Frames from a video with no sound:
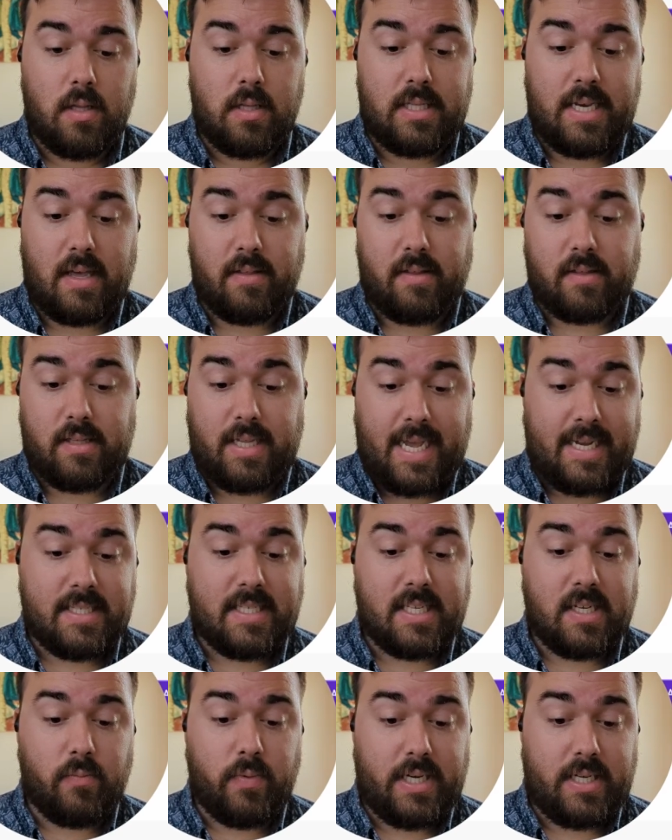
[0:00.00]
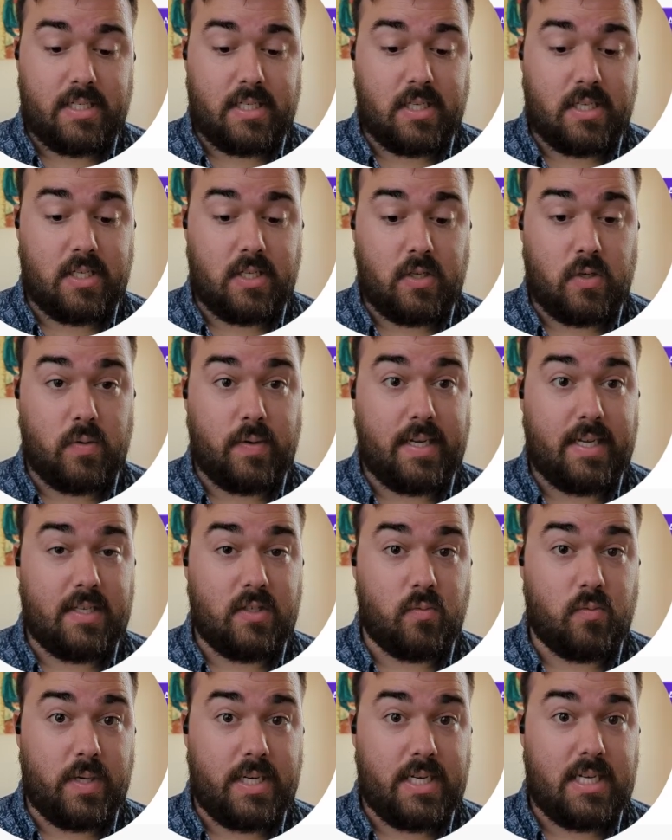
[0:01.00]
Now, the last thing we need to do
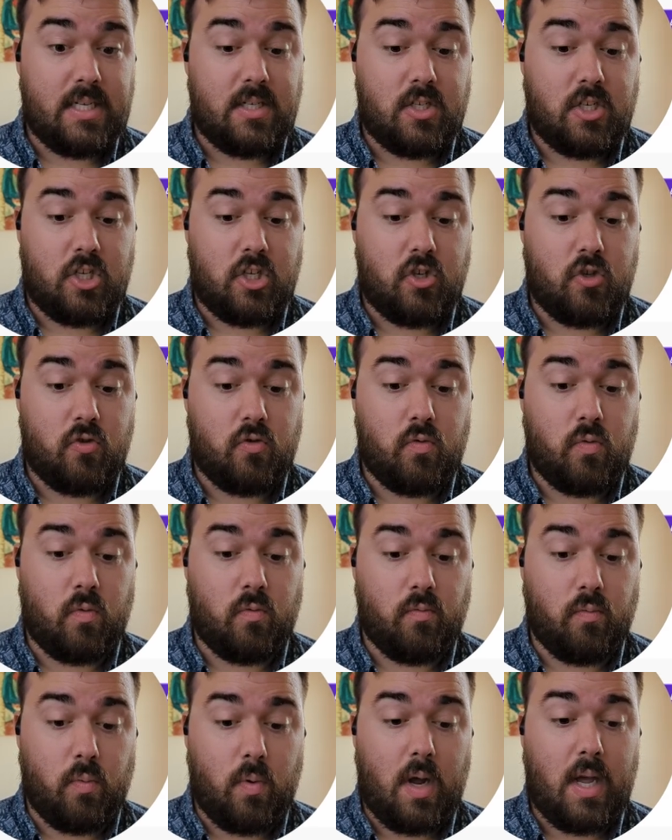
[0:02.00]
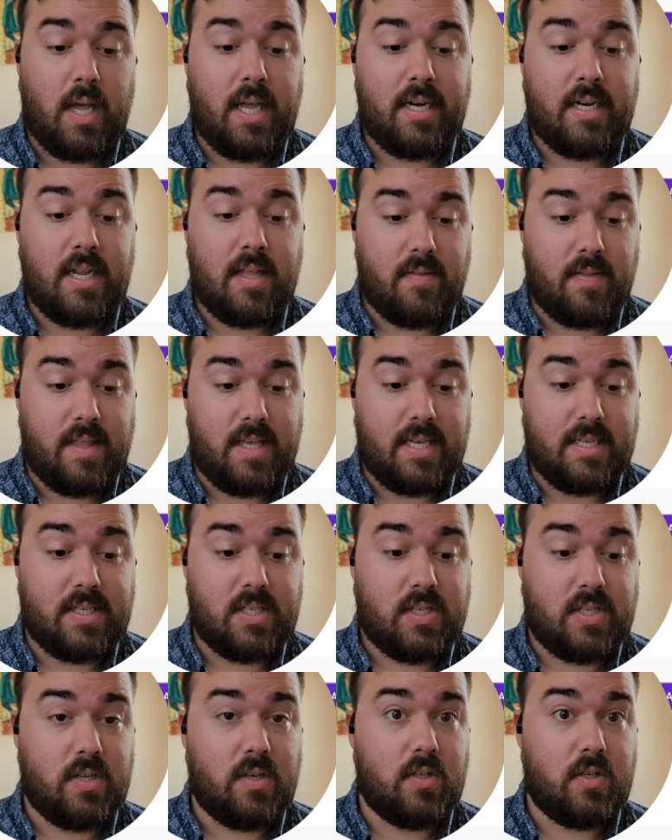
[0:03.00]
is we need to run
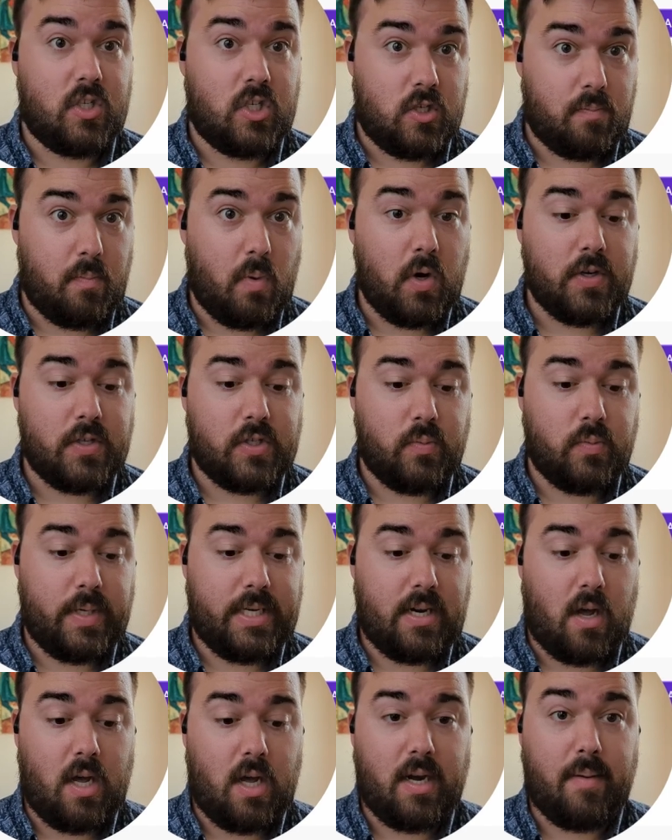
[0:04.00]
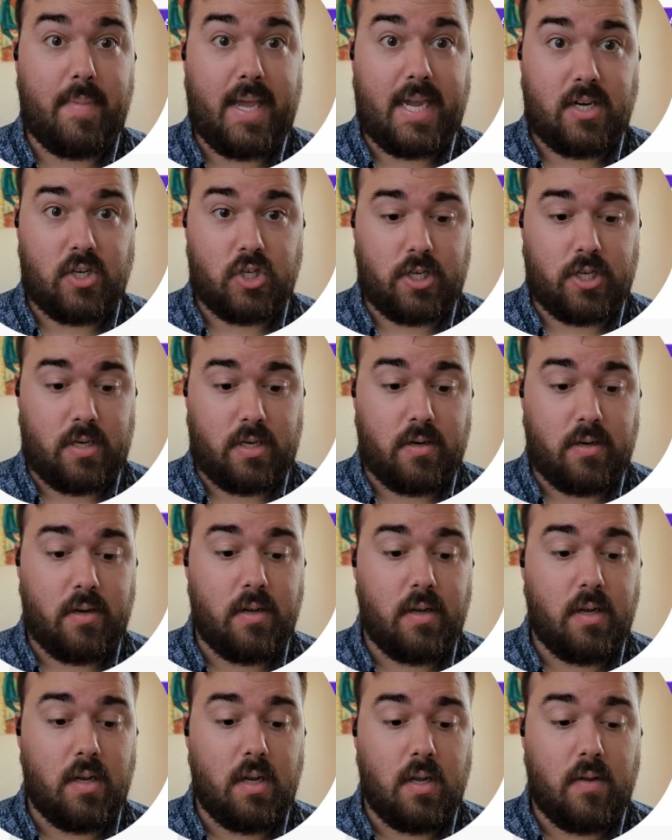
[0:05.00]
this SmartSuite automation
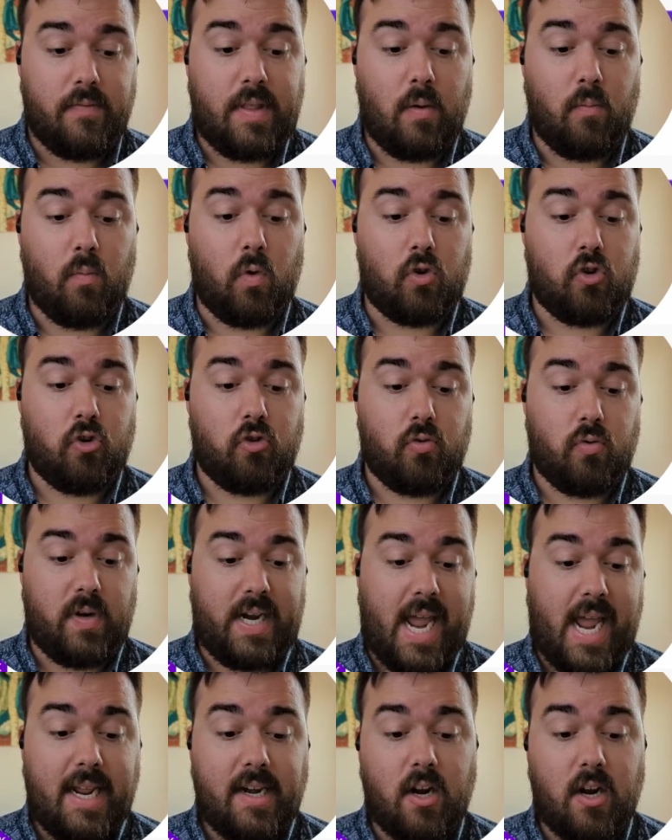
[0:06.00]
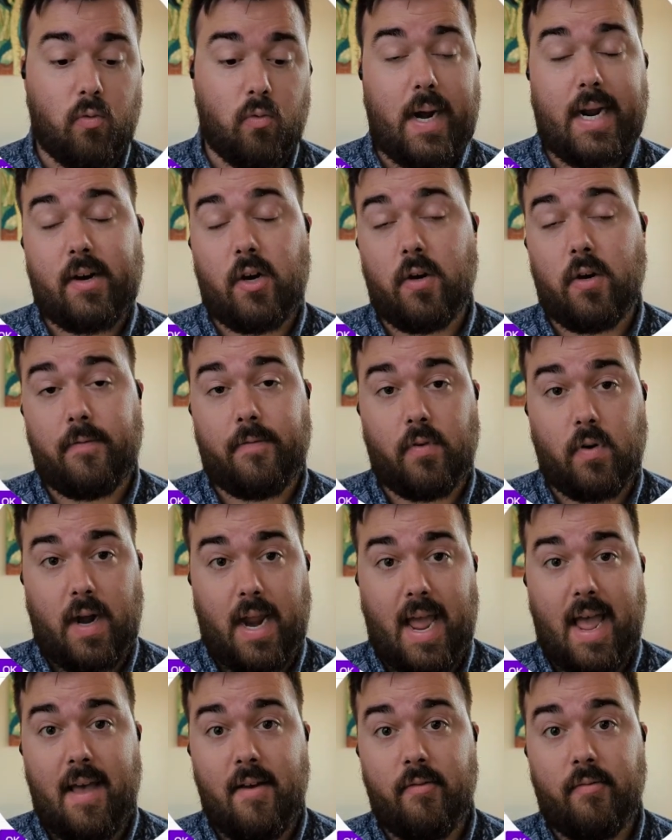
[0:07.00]
that will create a record for
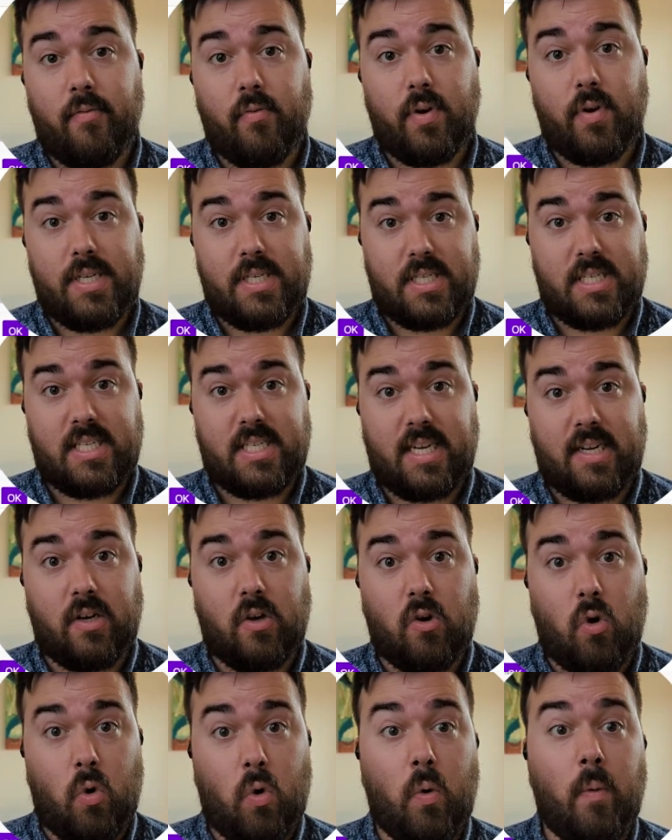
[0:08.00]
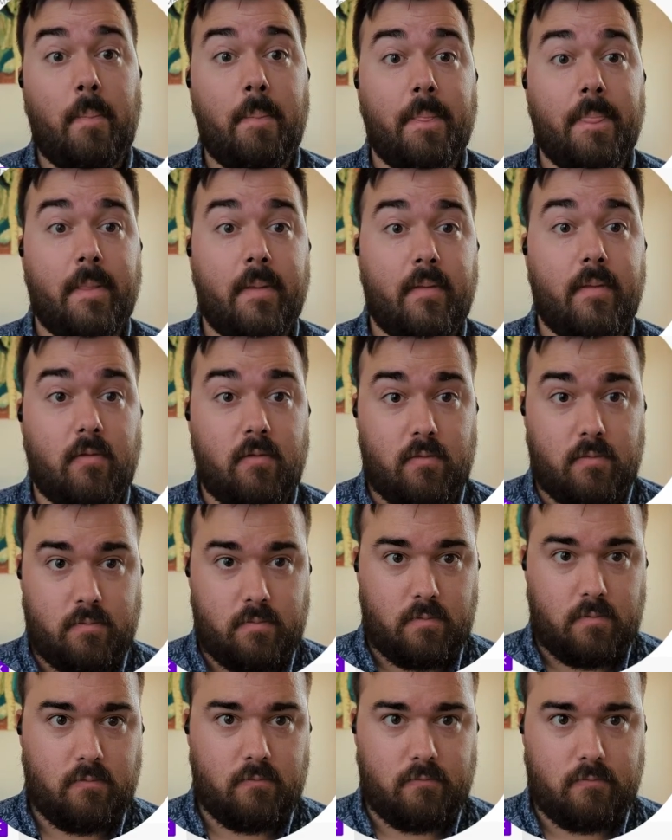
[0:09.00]
every single
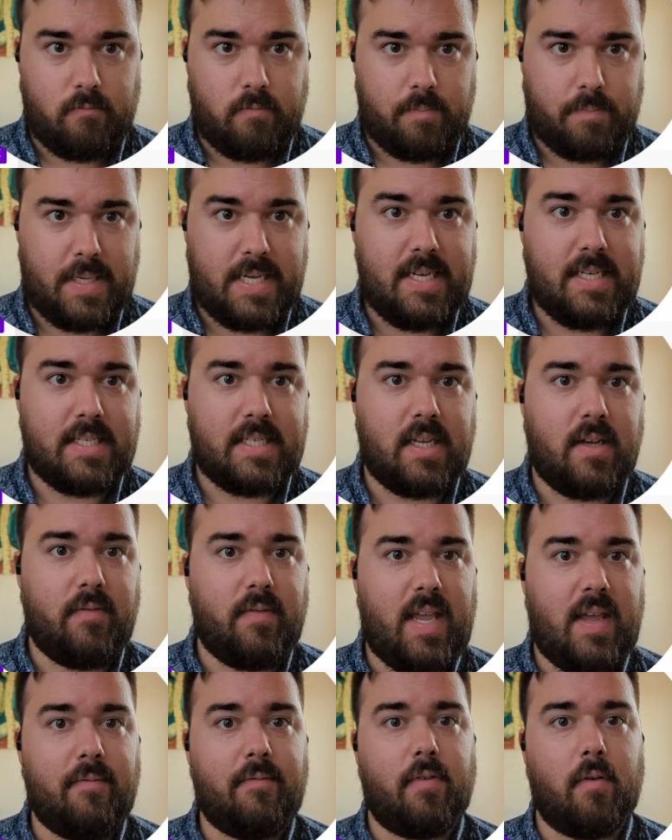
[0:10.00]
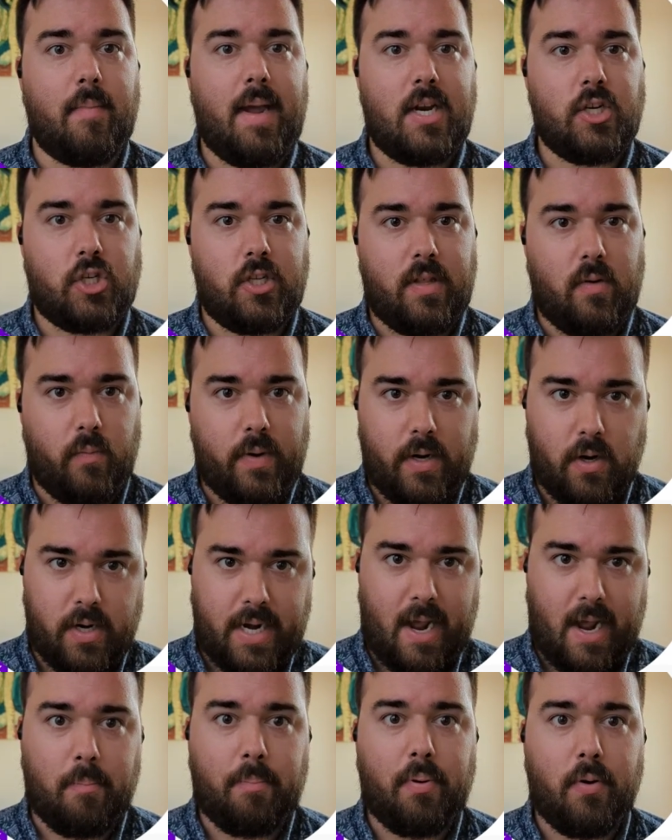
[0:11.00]
piece of information that we are
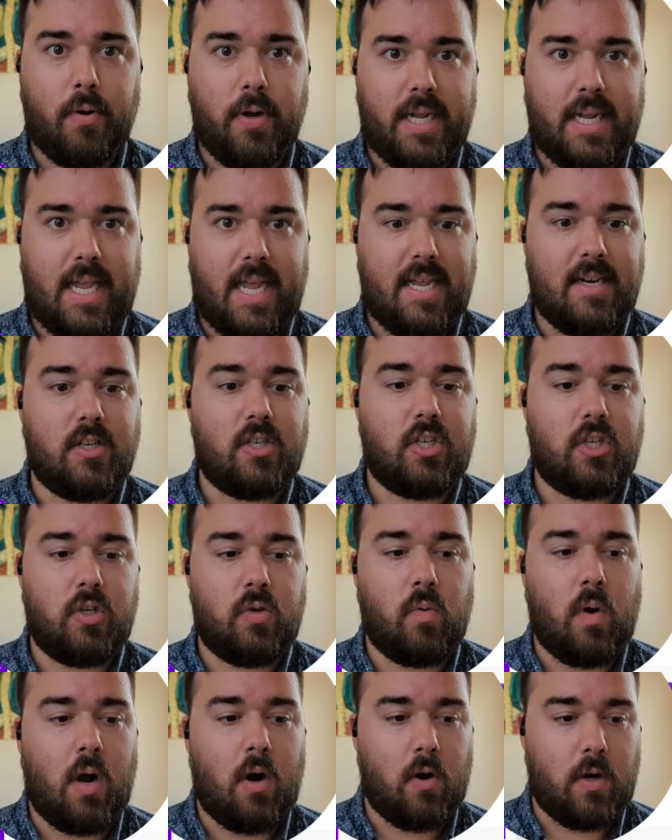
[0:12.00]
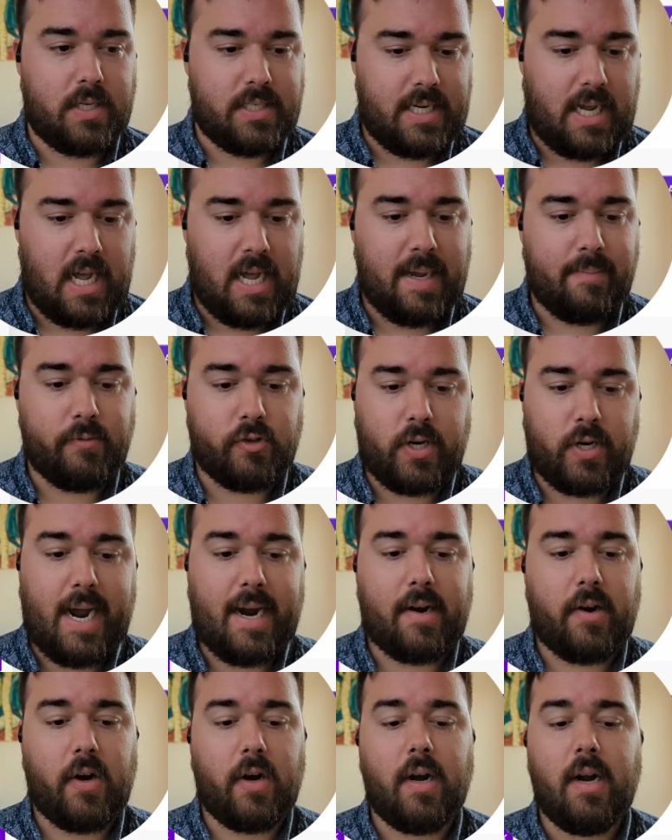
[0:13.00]
now putting into our time
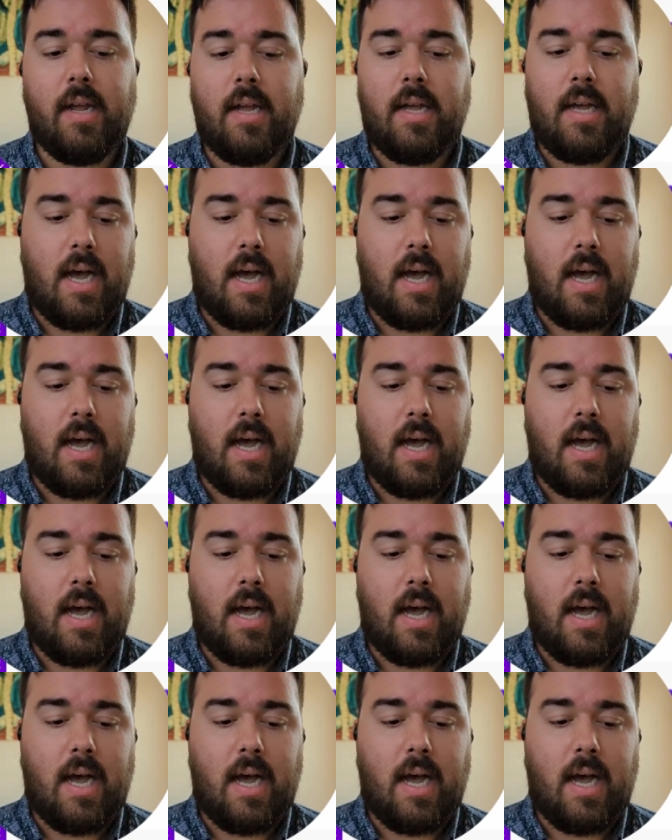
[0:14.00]
tracker.